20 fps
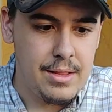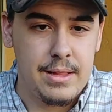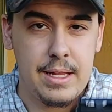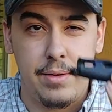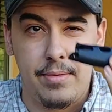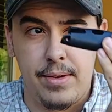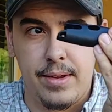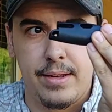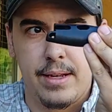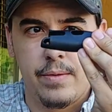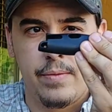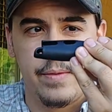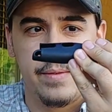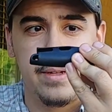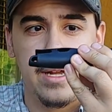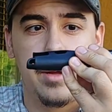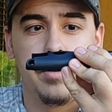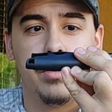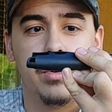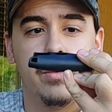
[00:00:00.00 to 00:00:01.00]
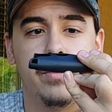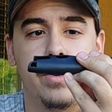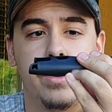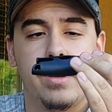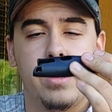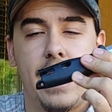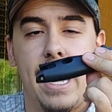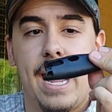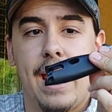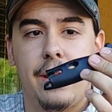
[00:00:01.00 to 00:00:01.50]
definitely a different type
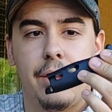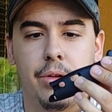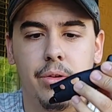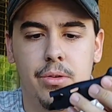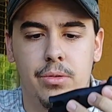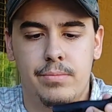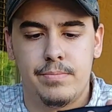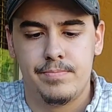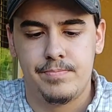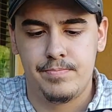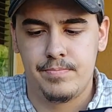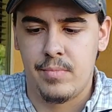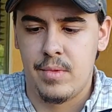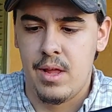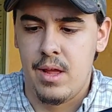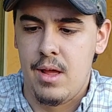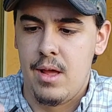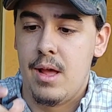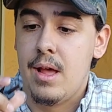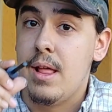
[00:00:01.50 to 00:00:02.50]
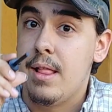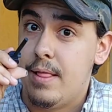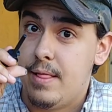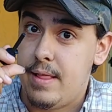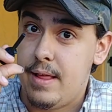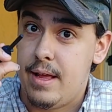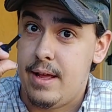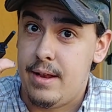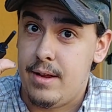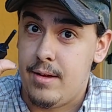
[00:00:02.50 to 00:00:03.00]
of handle.
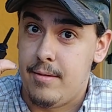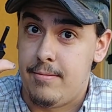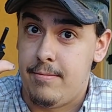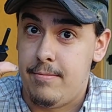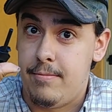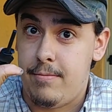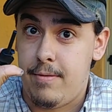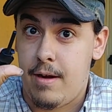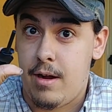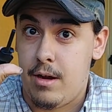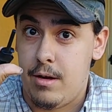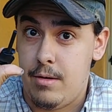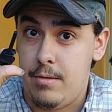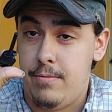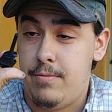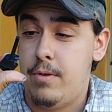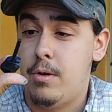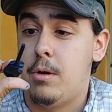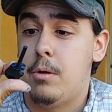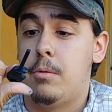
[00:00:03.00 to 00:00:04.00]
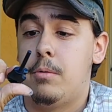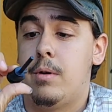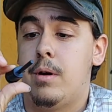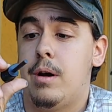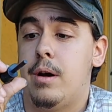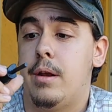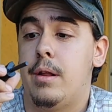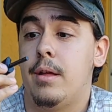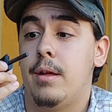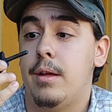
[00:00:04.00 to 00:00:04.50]
Then a ferro
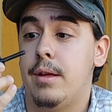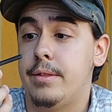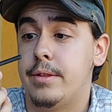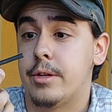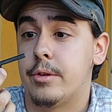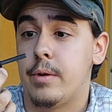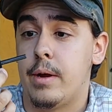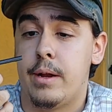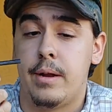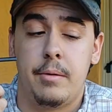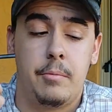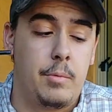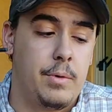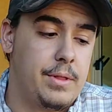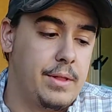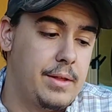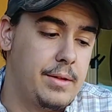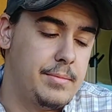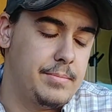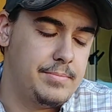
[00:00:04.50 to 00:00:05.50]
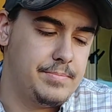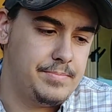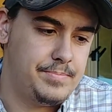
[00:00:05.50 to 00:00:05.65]
rod integrated with it.